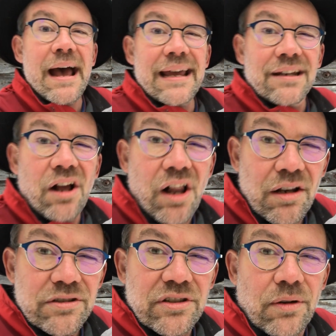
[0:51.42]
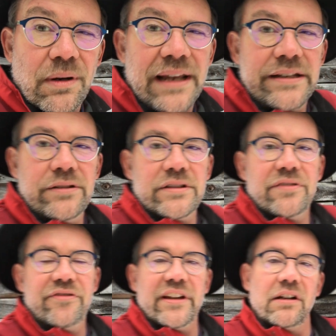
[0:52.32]
I'd also like you to
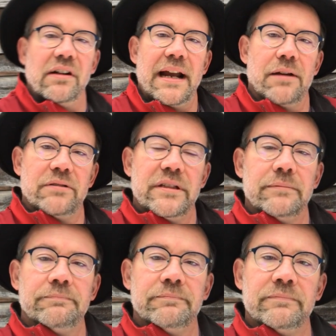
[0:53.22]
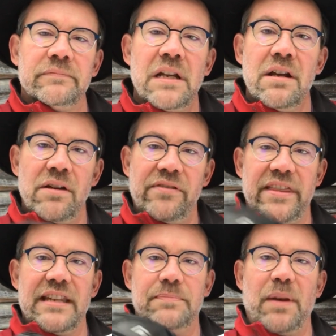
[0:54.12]
figure out for
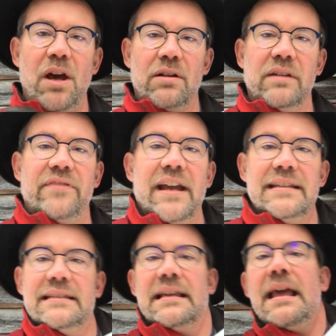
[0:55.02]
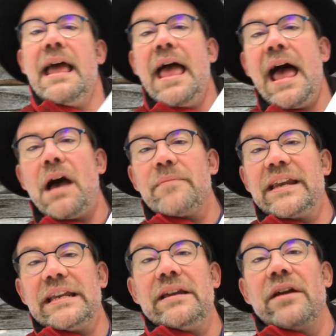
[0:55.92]
this block of ice how
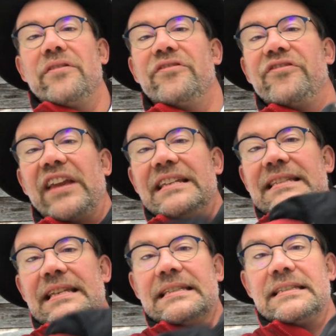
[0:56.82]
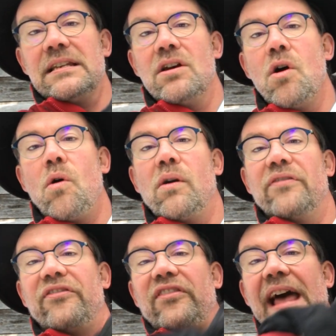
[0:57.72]
many faces or
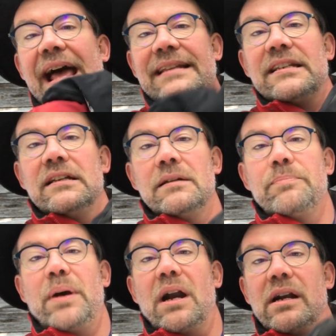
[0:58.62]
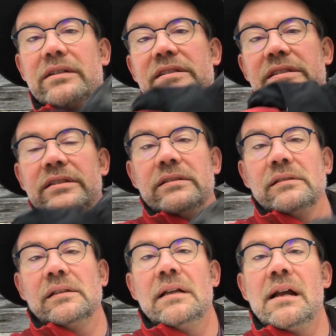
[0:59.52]
flat parts
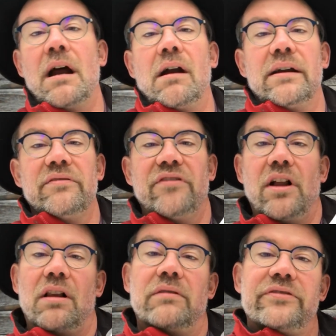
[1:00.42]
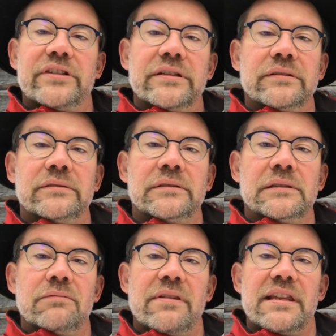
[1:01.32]
are involved
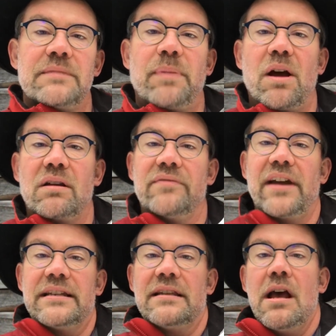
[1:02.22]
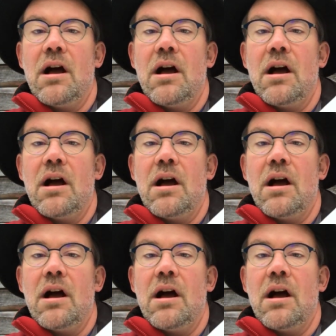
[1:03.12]
with this block of ice.